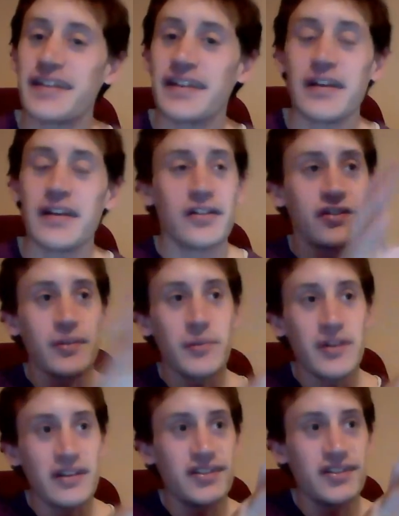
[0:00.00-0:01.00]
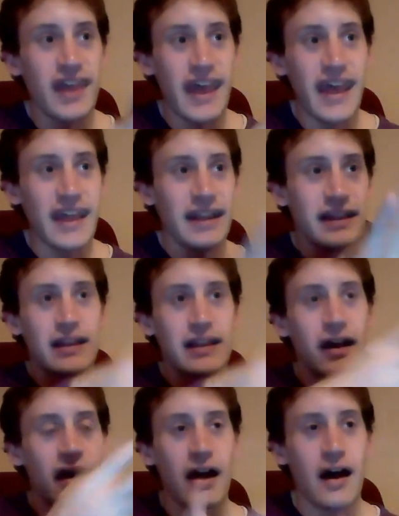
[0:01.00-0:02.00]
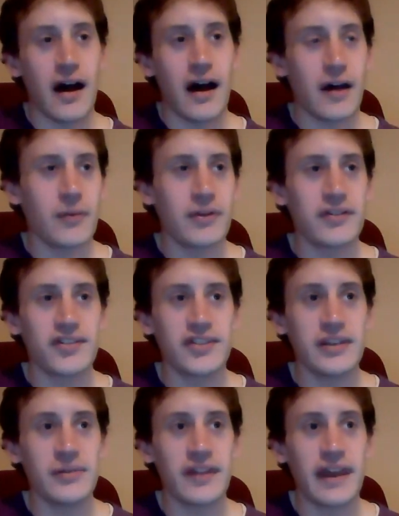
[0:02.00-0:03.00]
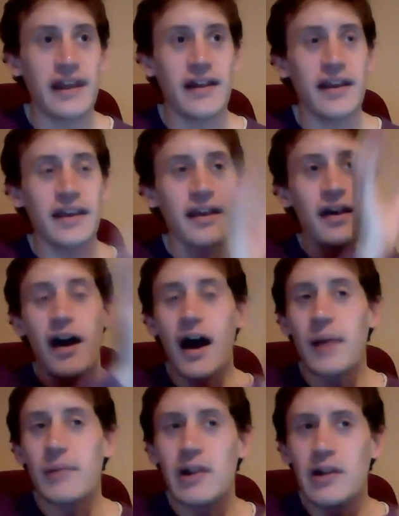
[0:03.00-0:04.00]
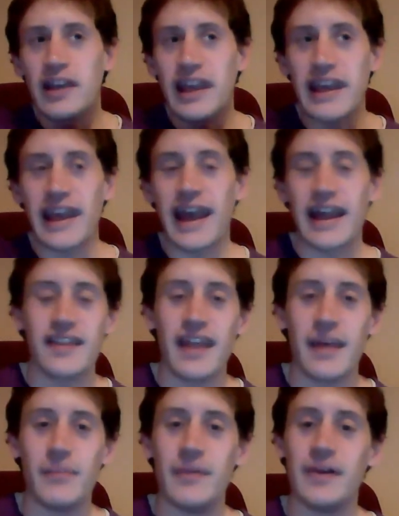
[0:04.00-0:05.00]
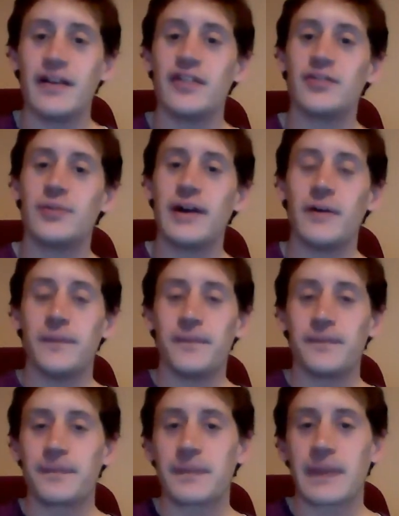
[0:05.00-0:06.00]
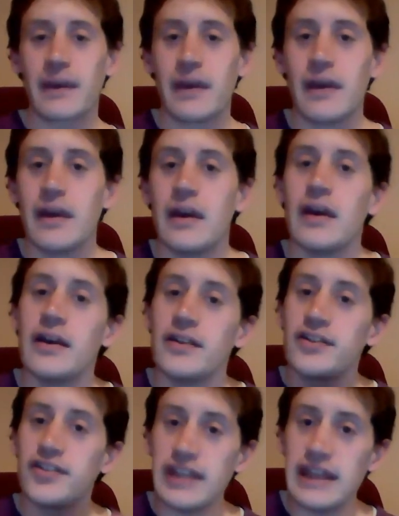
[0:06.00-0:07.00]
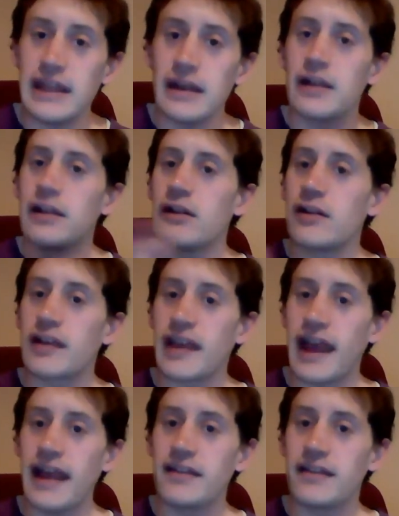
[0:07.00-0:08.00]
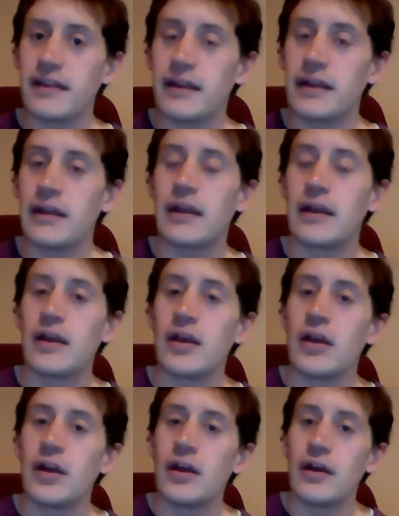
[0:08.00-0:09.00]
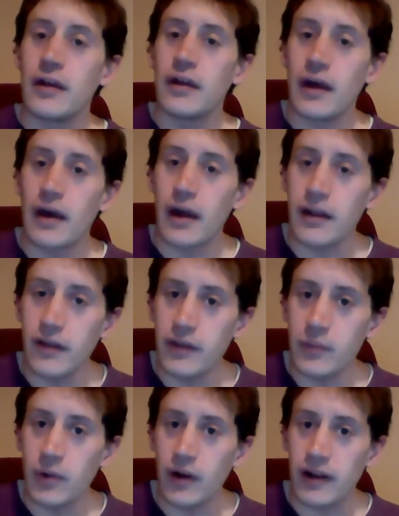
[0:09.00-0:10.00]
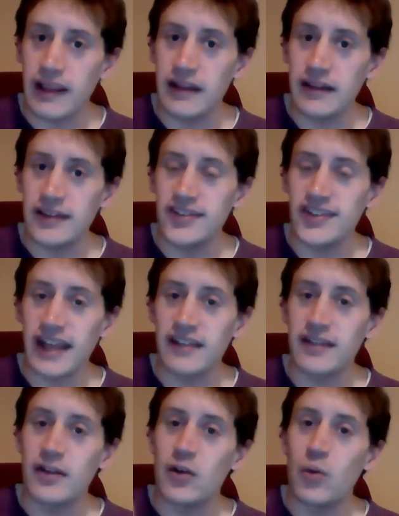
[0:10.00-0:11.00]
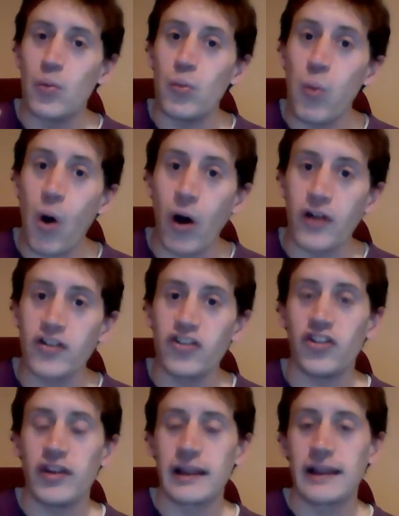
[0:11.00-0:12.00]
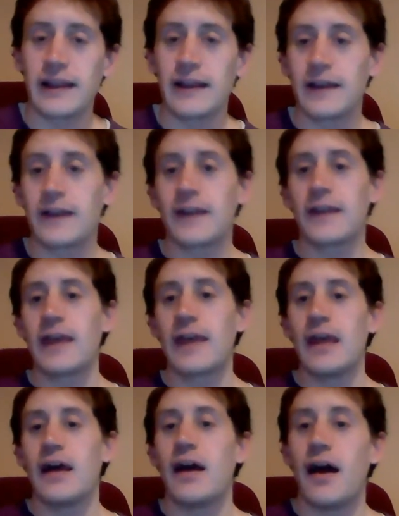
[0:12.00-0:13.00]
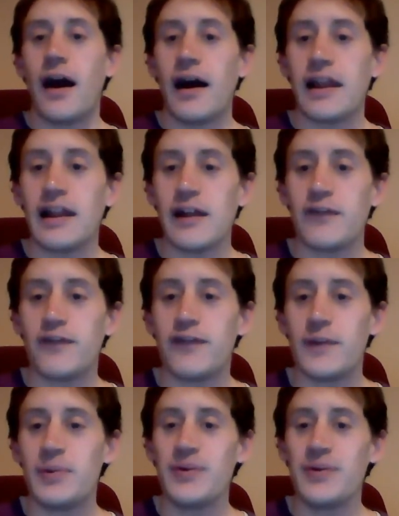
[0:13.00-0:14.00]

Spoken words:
Someone is there. I want to see what they're like. I'm looking at them as well. See, look at. Another one in this set. Watch. I love football.